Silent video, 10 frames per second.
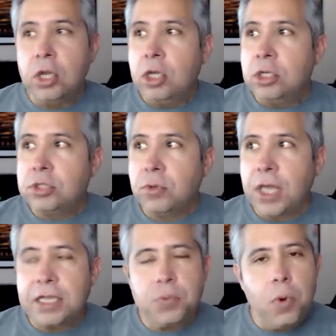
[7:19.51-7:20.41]
so
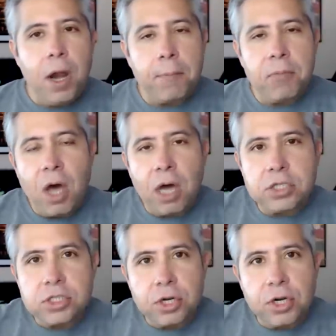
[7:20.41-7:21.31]
that's where I'm not
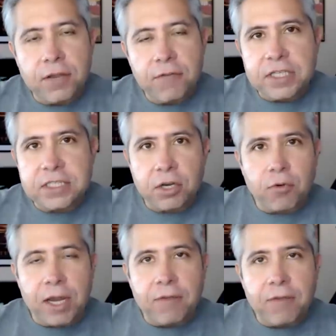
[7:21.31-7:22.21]
sure if it's a
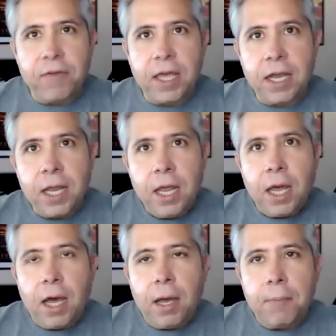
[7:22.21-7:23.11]
great fit.
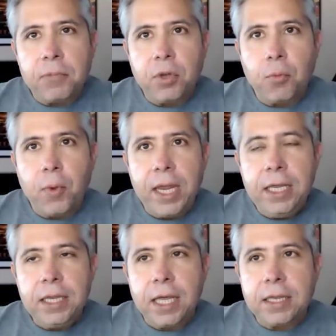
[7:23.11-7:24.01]
Um, the way
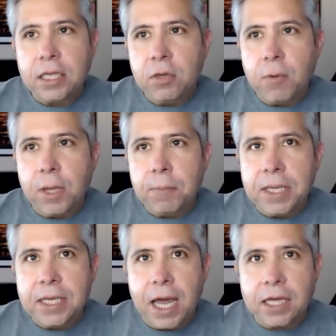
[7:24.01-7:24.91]
that the UAP
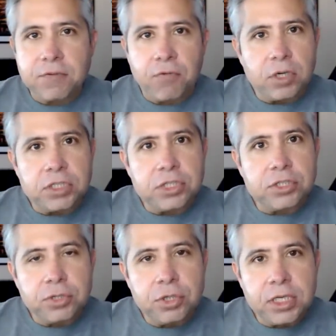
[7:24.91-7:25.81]
task force has
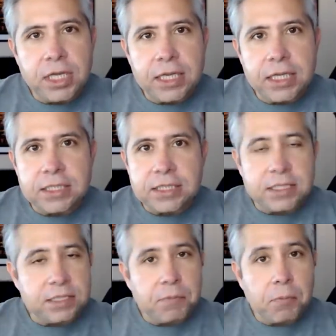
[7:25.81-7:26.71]
looked at this is
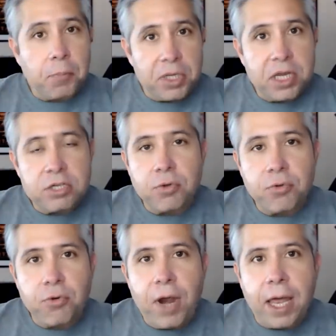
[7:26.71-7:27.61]
a potential
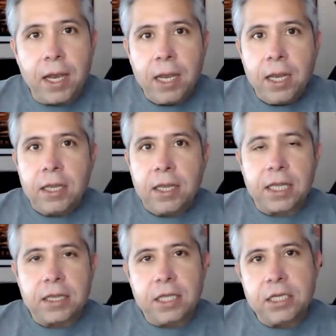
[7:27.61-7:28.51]
threat
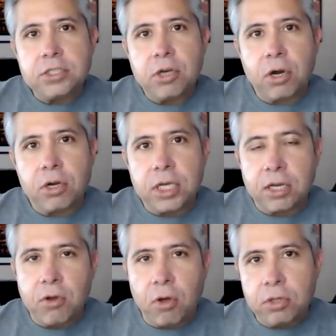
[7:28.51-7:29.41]
that these are
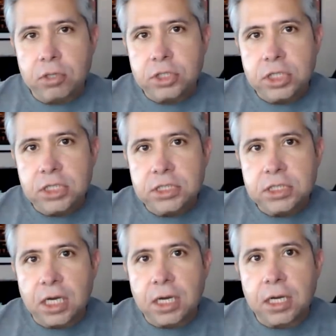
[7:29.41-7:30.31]
technologies,
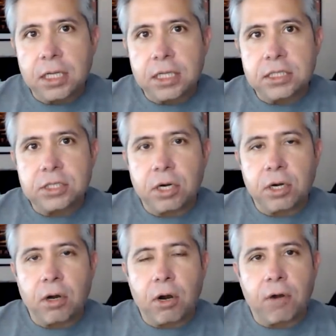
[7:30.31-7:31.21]
uh, these
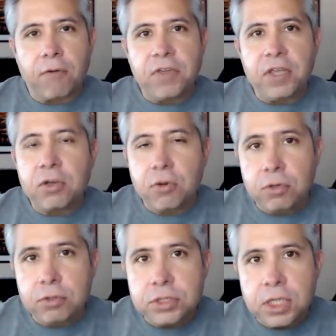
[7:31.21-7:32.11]
are, our
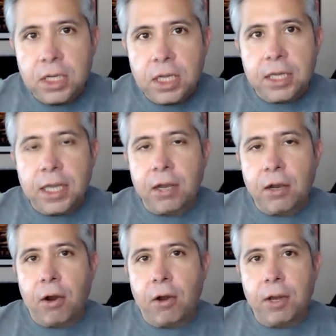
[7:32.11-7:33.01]
vehicles that
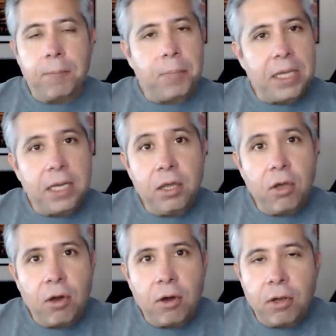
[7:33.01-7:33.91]
are impeding
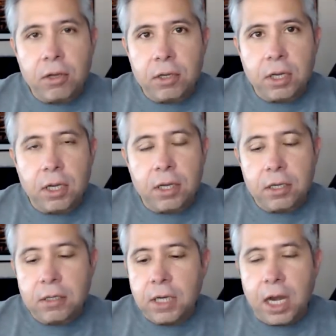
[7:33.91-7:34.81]
on,
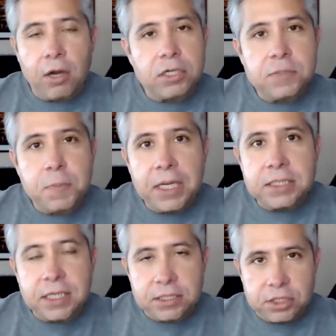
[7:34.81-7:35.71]
on
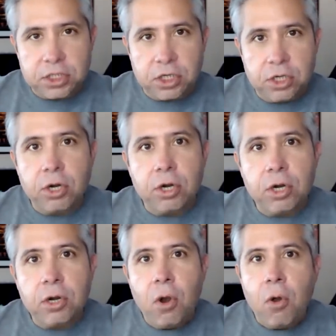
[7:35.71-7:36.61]
airspace that's
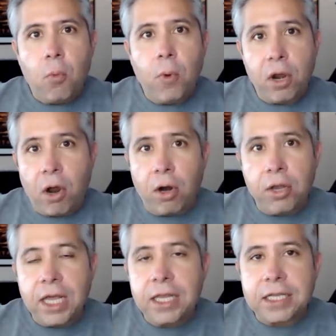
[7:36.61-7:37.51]
secure. What are
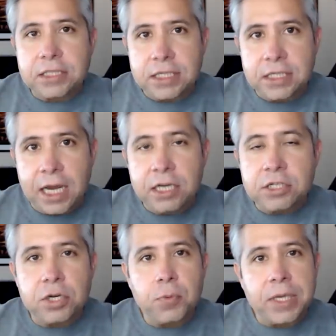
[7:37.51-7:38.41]
they? That's a
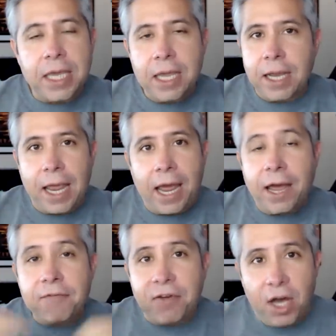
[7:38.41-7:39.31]
danger. We can't
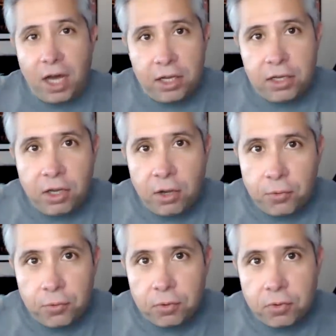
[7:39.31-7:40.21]
have
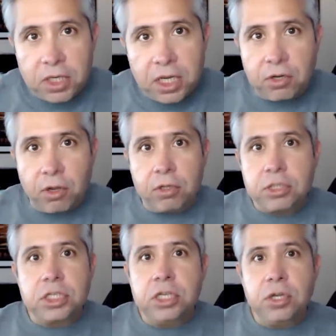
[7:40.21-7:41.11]
unknown
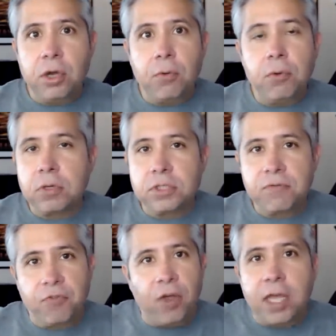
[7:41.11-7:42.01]
technology, you know,
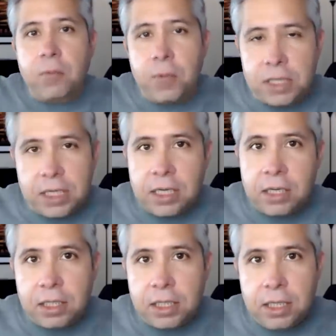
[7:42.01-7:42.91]
flying willy
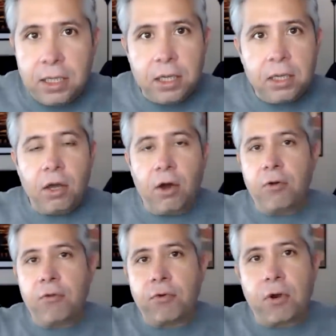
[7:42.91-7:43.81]
nilly
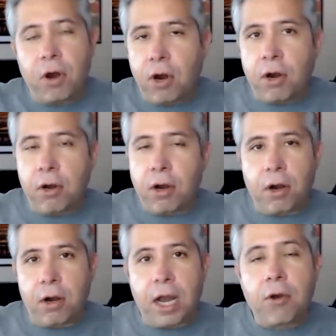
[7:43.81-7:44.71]
over our,
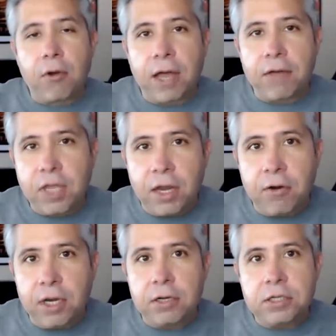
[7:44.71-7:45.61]
our aircraft
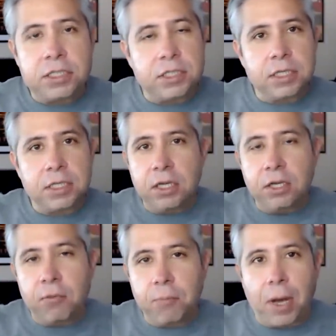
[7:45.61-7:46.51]
carriers and, you
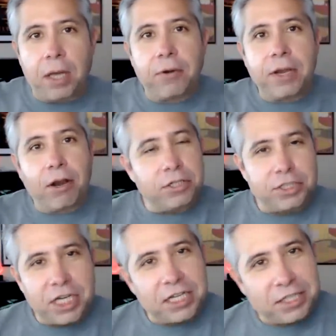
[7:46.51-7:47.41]
know, bothering our
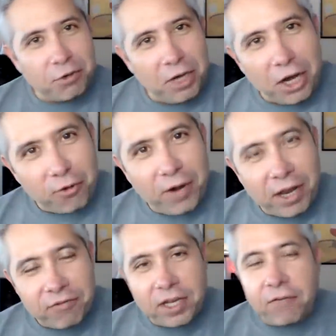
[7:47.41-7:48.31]
jet
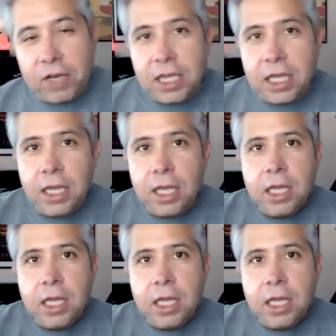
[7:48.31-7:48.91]
aircraft and everything.